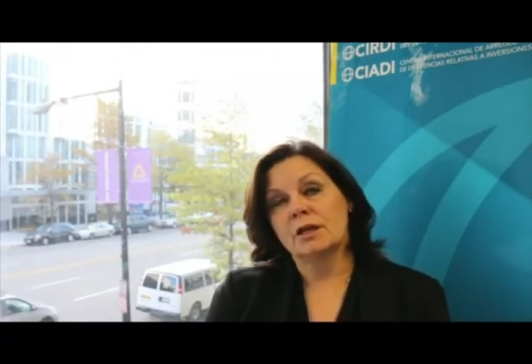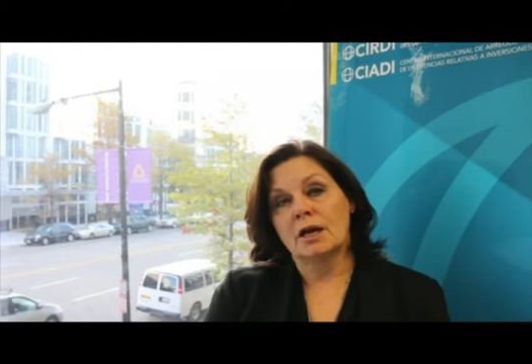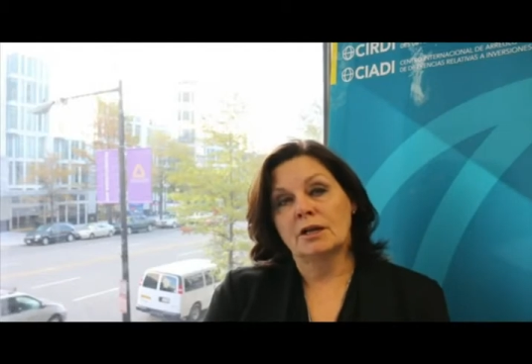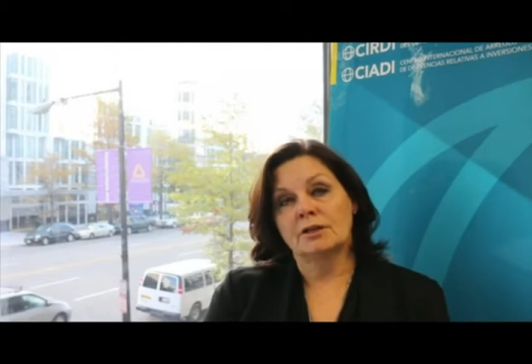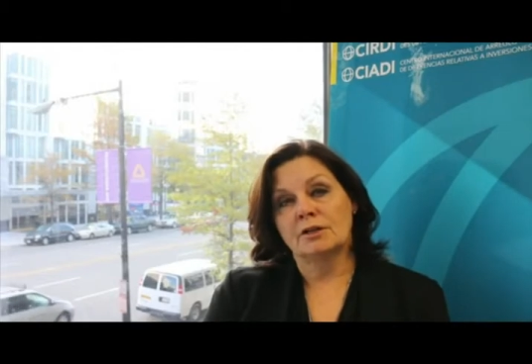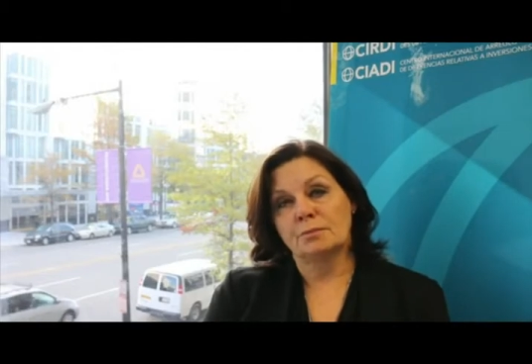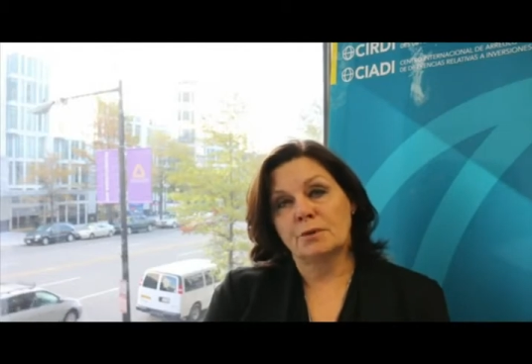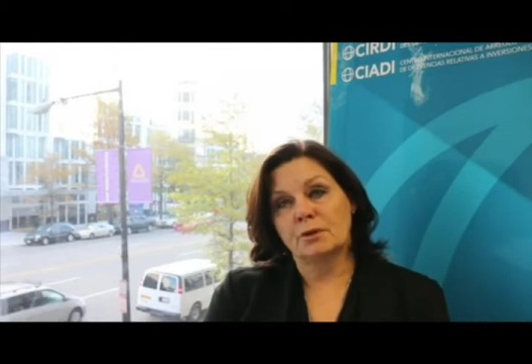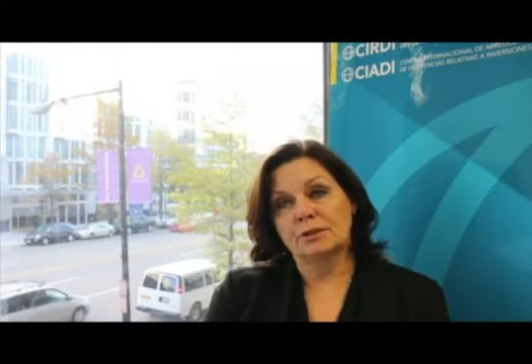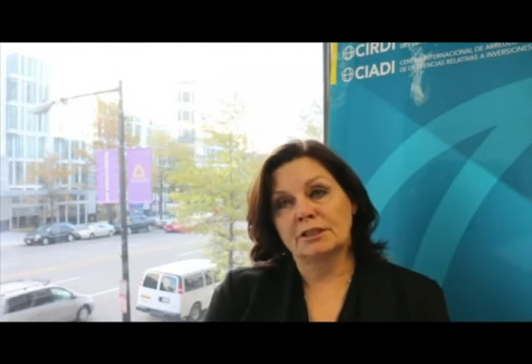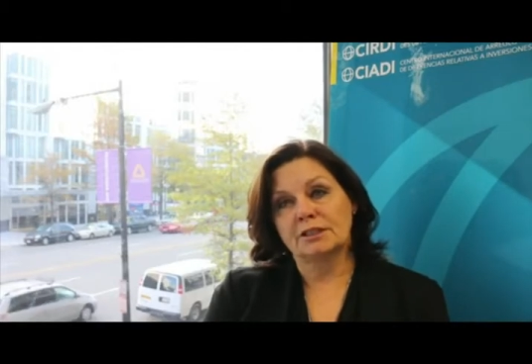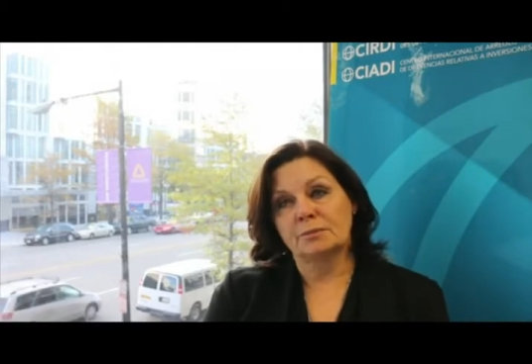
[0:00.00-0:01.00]
under the
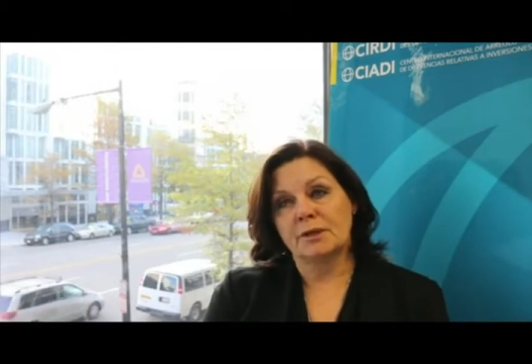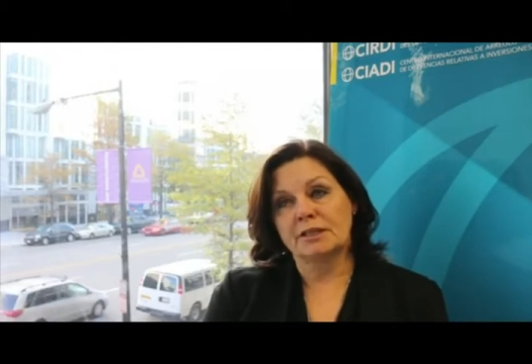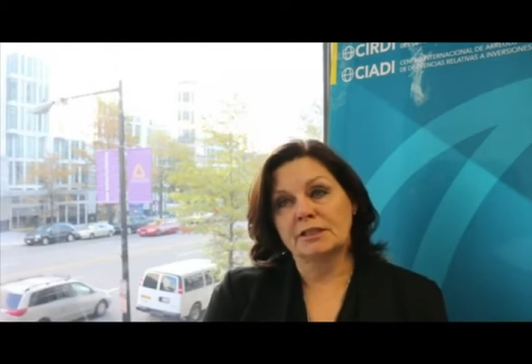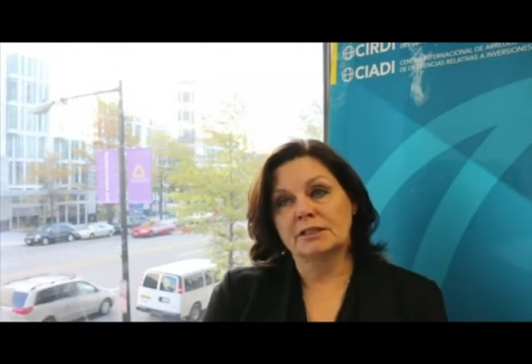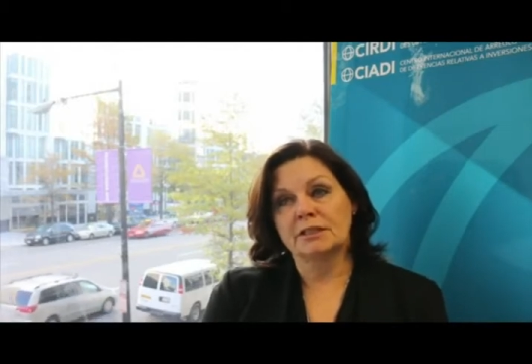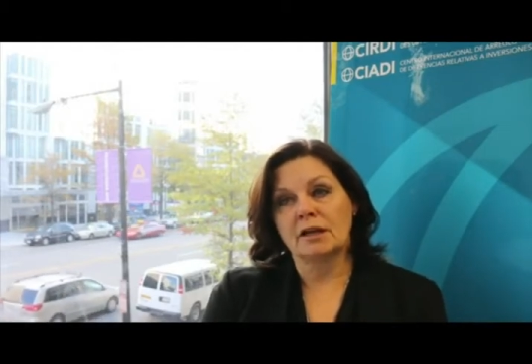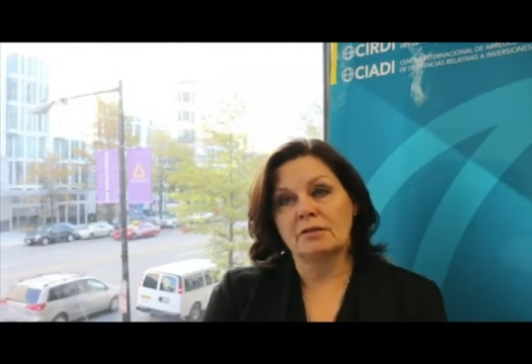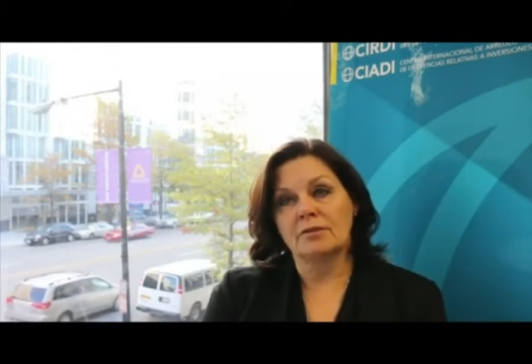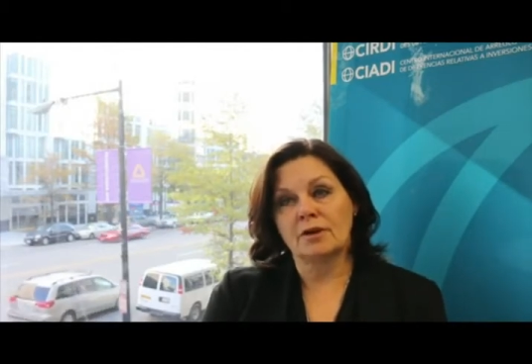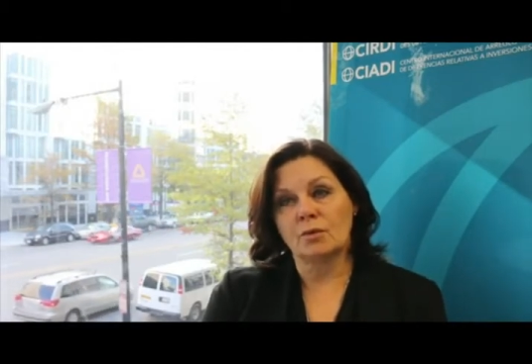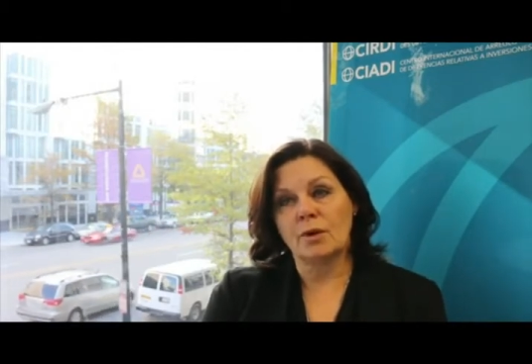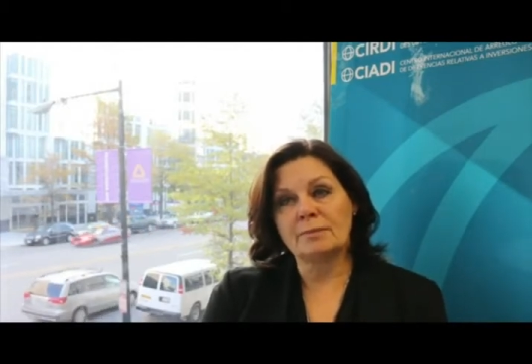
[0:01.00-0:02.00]
process pages of
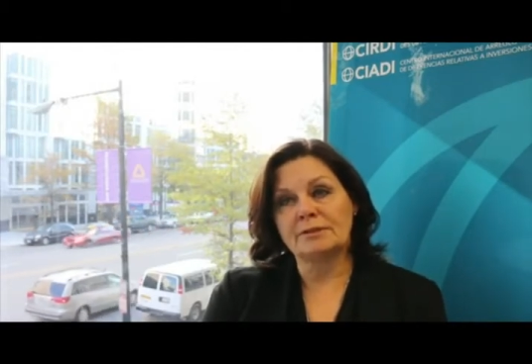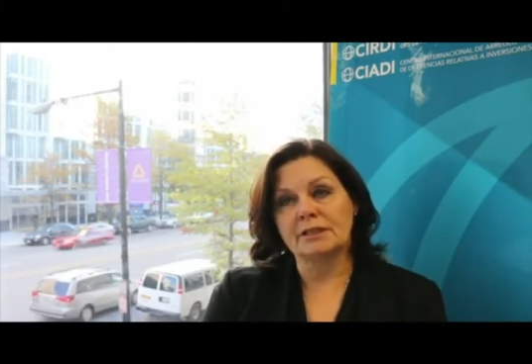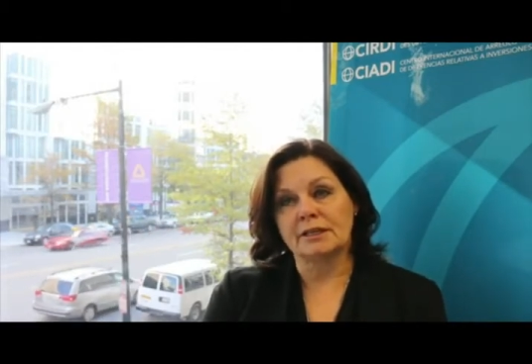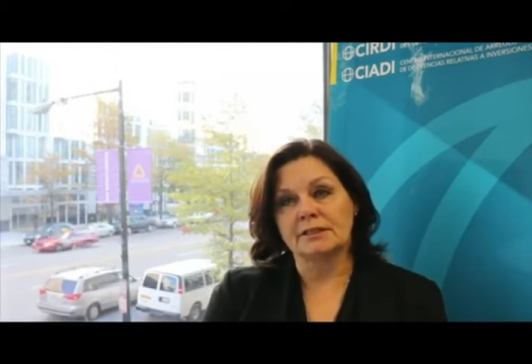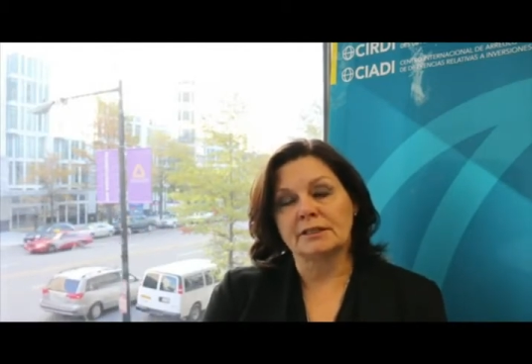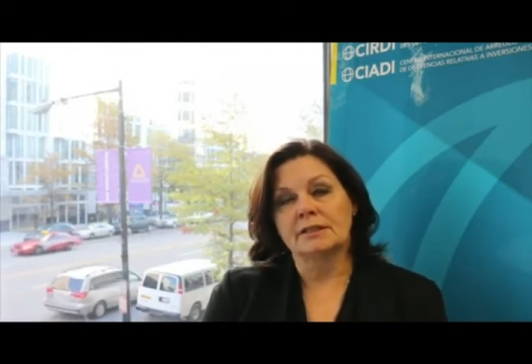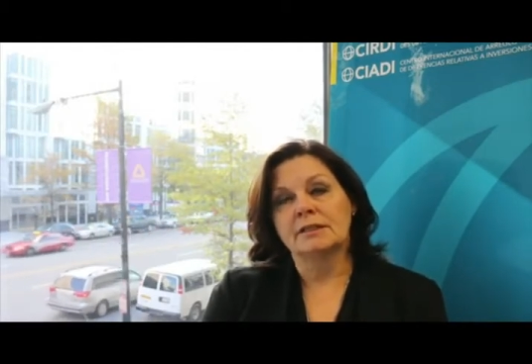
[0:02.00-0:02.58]
our website,